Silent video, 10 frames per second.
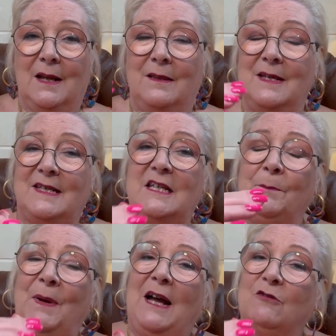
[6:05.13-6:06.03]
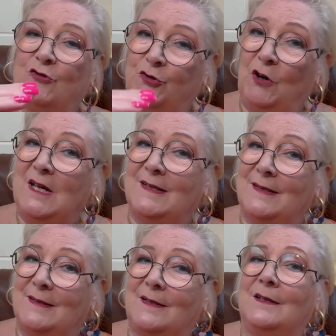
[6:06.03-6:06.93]
This is about
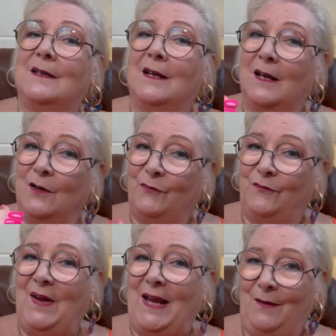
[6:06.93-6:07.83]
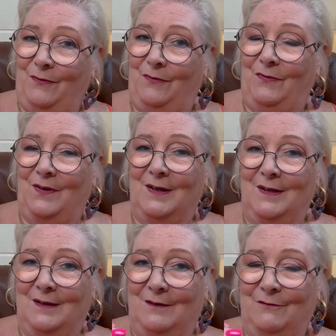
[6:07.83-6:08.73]
trust and faith,
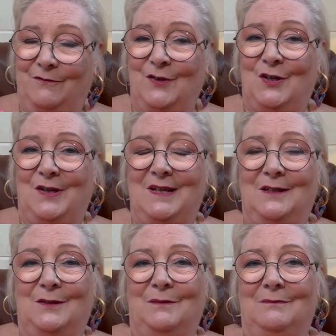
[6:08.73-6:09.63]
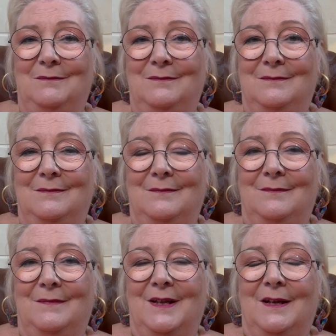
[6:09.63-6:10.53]
Virgo.
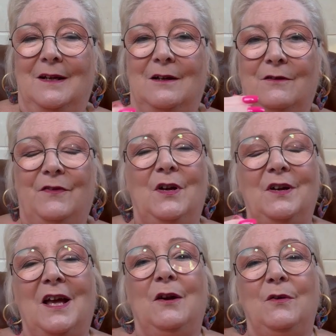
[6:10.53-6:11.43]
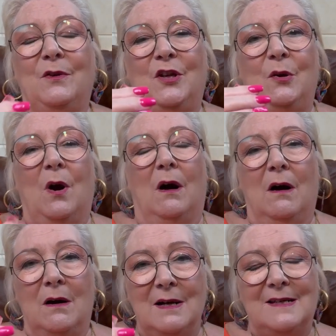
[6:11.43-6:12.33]
Virgo, you
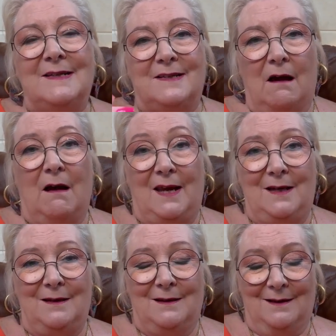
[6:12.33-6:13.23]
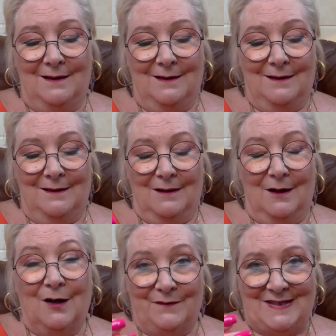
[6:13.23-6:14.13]
are a sign
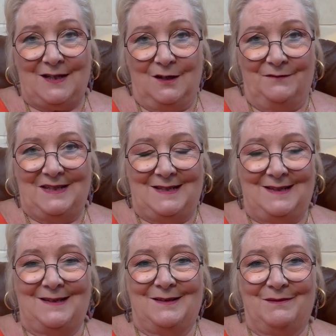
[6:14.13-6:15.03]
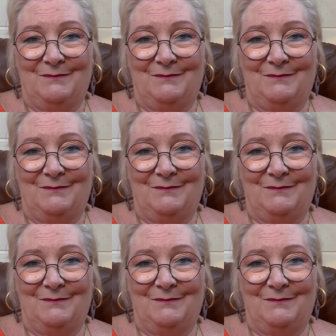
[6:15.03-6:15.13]
of service.